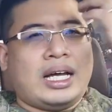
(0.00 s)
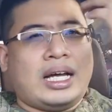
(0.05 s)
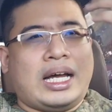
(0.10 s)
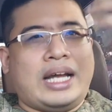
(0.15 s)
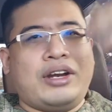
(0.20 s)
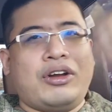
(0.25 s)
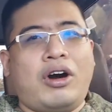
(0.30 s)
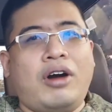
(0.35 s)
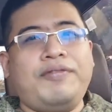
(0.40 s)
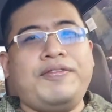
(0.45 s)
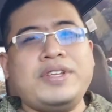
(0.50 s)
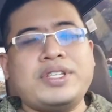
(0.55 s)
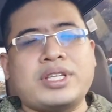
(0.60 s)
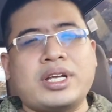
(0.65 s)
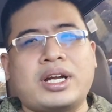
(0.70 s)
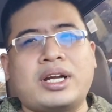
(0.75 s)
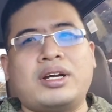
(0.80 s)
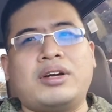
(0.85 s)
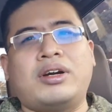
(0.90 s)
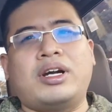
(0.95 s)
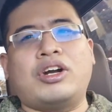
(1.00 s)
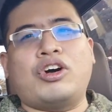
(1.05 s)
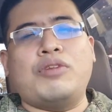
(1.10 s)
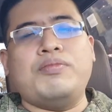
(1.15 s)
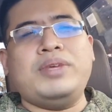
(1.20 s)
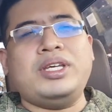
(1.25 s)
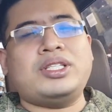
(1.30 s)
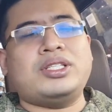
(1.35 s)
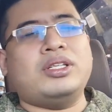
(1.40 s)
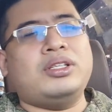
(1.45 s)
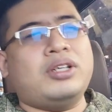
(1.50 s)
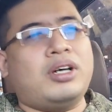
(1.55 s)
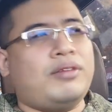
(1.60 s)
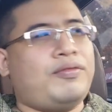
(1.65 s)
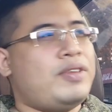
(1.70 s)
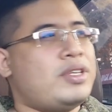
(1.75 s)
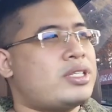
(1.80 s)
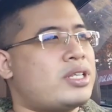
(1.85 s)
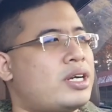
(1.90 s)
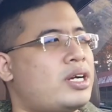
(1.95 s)
An officer or a commissioned
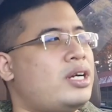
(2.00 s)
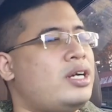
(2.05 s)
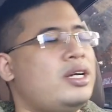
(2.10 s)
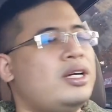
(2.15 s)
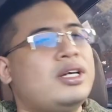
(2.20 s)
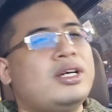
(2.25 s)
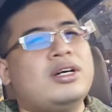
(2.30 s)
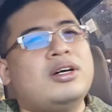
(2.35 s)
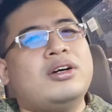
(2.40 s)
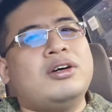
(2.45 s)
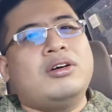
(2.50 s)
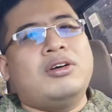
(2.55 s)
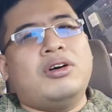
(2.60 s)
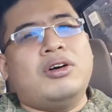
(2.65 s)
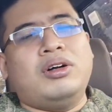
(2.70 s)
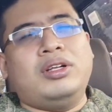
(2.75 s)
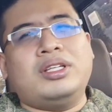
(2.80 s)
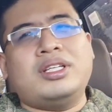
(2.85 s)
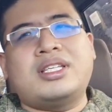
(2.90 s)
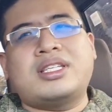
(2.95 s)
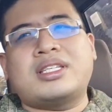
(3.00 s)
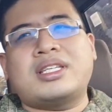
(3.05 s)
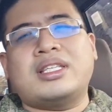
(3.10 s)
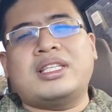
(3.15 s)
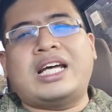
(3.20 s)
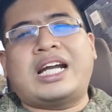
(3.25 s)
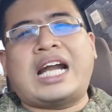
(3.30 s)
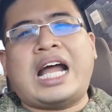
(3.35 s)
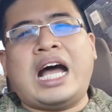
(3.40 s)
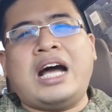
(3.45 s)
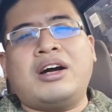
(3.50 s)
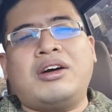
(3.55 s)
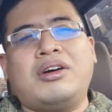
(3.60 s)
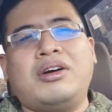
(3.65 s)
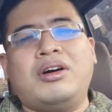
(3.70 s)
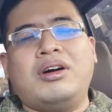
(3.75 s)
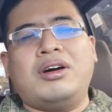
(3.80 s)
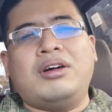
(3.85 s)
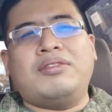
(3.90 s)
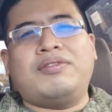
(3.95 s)
officer holds the rank
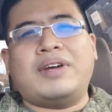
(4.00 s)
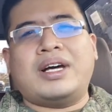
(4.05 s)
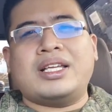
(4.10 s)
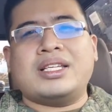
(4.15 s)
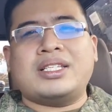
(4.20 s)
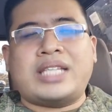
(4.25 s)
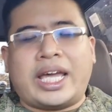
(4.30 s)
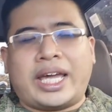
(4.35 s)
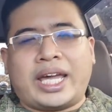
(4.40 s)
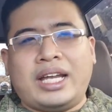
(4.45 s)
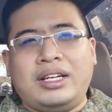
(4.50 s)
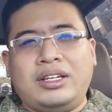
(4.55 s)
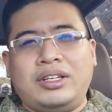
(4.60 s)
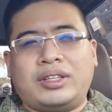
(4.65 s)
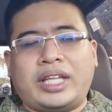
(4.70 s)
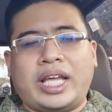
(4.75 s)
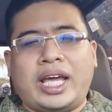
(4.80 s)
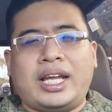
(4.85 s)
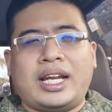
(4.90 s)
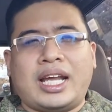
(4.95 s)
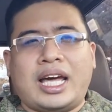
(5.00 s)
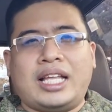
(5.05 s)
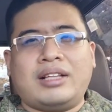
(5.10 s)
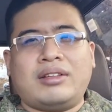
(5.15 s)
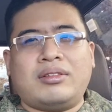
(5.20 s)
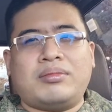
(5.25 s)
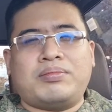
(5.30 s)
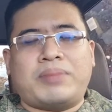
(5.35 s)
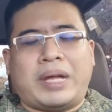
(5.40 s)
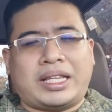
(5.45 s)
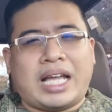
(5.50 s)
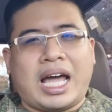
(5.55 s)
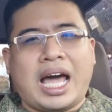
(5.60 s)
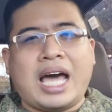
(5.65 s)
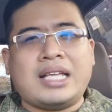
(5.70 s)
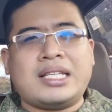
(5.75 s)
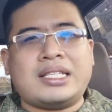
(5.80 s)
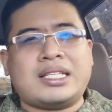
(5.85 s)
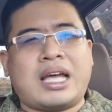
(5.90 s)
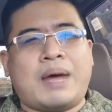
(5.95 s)
of second lieutenant,
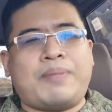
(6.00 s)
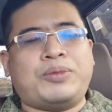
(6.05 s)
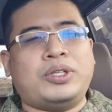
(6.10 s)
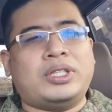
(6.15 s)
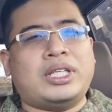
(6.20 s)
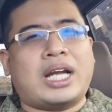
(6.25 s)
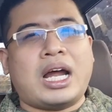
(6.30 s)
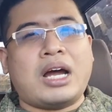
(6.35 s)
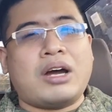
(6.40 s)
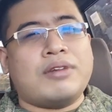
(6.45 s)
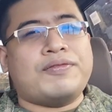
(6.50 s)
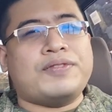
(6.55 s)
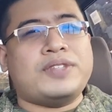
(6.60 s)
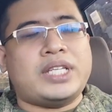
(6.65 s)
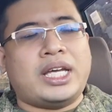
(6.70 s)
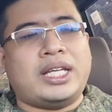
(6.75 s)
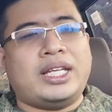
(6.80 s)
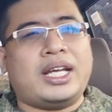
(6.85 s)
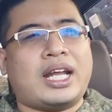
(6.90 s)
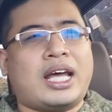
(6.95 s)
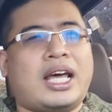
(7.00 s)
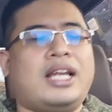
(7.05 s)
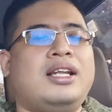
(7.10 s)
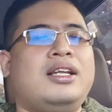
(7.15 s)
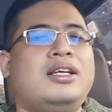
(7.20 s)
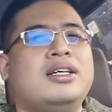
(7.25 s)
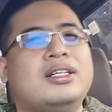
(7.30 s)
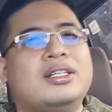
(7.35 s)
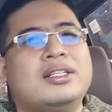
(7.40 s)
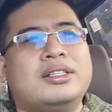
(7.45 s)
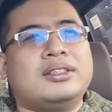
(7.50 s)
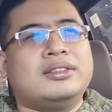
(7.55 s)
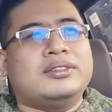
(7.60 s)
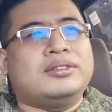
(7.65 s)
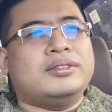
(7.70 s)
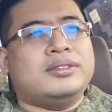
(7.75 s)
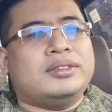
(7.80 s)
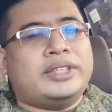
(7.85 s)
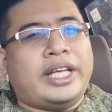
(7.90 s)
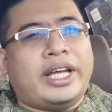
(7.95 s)
pataas up to the rank of general.
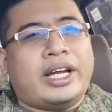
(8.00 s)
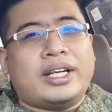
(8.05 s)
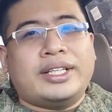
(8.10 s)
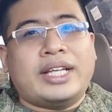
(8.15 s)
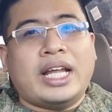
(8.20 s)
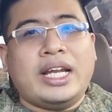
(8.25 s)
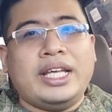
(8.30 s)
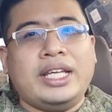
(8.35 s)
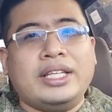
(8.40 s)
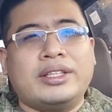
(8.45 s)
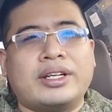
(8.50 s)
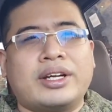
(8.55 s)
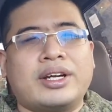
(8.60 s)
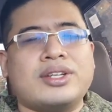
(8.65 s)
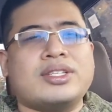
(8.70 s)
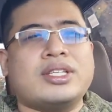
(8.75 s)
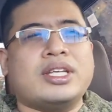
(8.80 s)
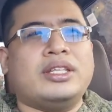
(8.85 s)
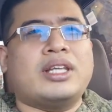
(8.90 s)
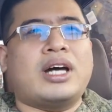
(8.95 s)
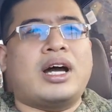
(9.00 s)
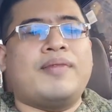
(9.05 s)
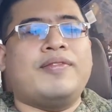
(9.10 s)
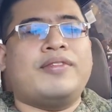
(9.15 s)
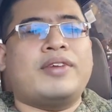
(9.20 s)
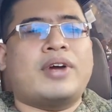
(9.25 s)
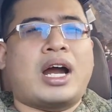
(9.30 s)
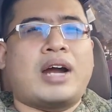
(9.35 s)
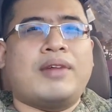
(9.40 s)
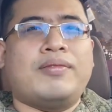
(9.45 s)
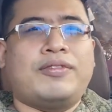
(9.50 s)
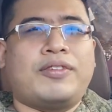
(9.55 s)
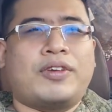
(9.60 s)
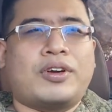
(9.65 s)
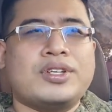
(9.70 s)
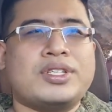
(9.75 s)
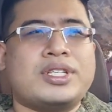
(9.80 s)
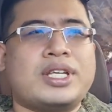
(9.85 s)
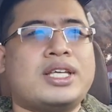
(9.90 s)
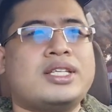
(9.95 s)
They are the leaders in the armed
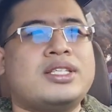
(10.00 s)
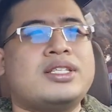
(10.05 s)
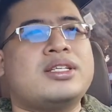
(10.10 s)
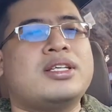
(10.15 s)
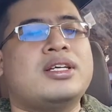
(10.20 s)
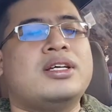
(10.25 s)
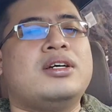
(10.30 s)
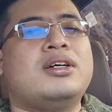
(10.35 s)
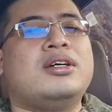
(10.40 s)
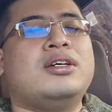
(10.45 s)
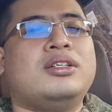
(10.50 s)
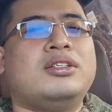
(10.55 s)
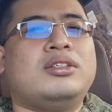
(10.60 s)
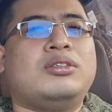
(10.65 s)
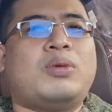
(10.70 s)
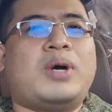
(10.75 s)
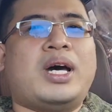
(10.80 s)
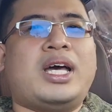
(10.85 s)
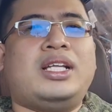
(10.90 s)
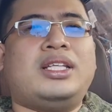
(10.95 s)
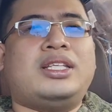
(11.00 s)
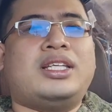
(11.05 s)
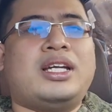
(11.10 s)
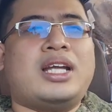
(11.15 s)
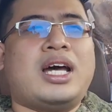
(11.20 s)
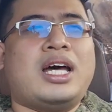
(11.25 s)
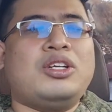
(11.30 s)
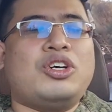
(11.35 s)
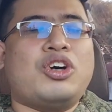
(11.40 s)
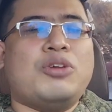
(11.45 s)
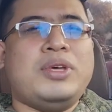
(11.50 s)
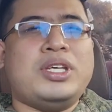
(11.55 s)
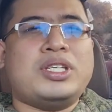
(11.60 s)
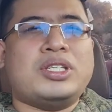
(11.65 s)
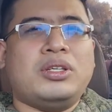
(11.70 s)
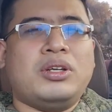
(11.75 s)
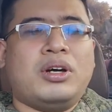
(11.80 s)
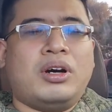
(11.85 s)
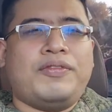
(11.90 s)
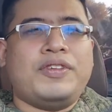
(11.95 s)
forces. While the
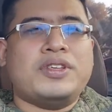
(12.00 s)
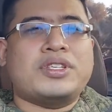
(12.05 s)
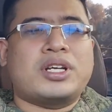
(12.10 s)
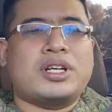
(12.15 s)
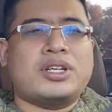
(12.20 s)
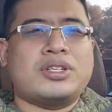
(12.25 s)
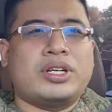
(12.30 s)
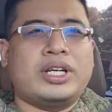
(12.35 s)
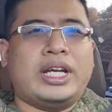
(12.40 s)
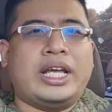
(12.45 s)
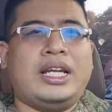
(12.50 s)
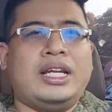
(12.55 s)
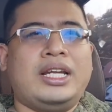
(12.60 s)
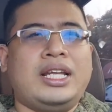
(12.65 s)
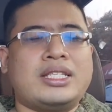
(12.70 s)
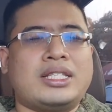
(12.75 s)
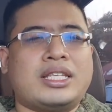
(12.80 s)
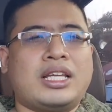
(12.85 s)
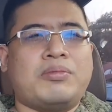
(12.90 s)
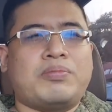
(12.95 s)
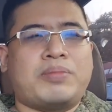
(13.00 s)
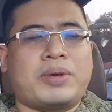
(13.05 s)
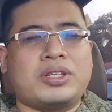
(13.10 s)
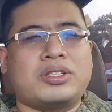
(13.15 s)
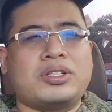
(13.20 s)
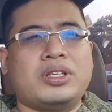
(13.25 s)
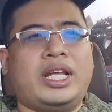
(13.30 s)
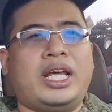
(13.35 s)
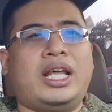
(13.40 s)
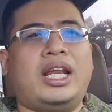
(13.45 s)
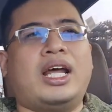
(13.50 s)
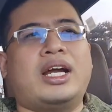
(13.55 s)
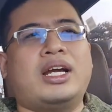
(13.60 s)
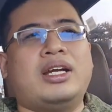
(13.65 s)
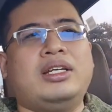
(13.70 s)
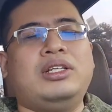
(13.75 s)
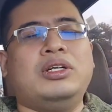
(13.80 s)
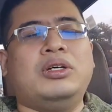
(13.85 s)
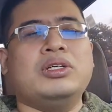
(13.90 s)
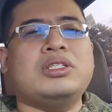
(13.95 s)
non-commissioned officers or the enlisted personnel
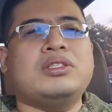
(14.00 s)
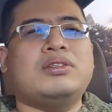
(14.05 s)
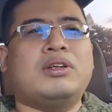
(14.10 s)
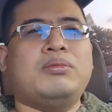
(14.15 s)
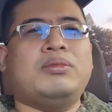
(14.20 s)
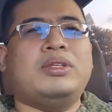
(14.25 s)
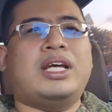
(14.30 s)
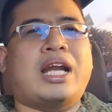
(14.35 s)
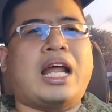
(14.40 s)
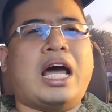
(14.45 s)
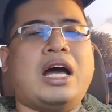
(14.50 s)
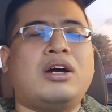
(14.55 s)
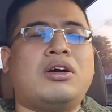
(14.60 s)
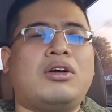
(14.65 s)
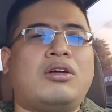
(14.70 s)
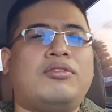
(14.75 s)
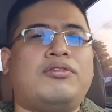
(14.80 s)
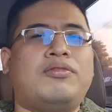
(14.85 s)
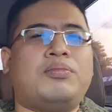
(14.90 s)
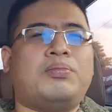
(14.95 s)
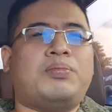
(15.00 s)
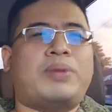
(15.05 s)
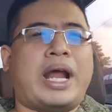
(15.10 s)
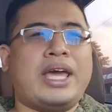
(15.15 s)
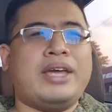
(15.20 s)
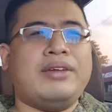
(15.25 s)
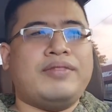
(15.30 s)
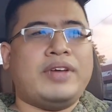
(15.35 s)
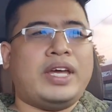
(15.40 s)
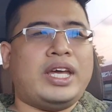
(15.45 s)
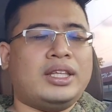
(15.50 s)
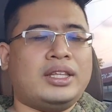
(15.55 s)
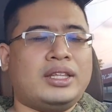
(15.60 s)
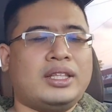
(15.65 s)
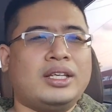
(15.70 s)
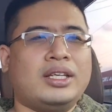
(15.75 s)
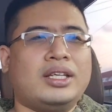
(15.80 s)
are those from the rank of private